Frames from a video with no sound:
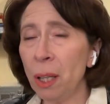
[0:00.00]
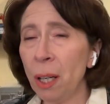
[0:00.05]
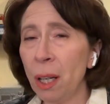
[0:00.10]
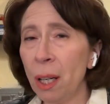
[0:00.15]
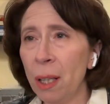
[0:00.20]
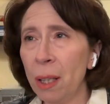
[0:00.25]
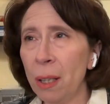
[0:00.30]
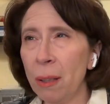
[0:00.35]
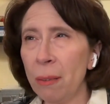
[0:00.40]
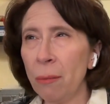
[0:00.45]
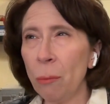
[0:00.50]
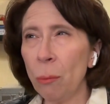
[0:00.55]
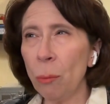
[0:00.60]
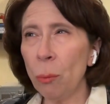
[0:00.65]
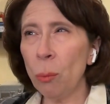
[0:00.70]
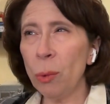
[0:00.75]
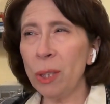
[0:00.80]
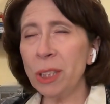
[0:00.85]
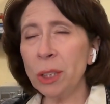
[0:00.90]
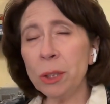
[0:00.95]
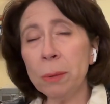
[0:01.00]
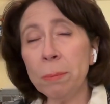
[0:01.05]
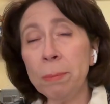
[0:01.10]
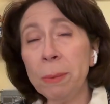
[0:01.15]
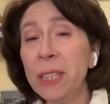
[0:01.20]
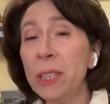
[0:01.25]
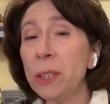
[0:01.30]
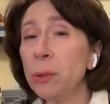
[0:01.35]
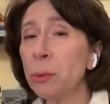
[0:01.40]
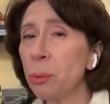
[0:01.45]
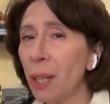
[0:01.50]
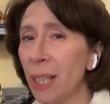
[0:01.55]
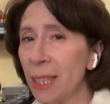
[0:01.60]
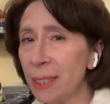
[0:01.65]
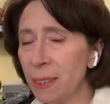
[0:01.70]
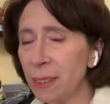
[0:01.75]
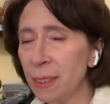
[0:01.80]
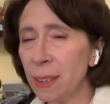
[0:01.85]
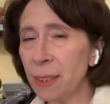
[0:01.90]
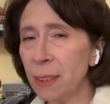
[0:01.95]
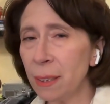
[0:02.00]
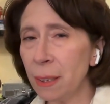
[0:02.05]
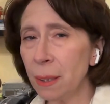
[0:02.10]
addressed in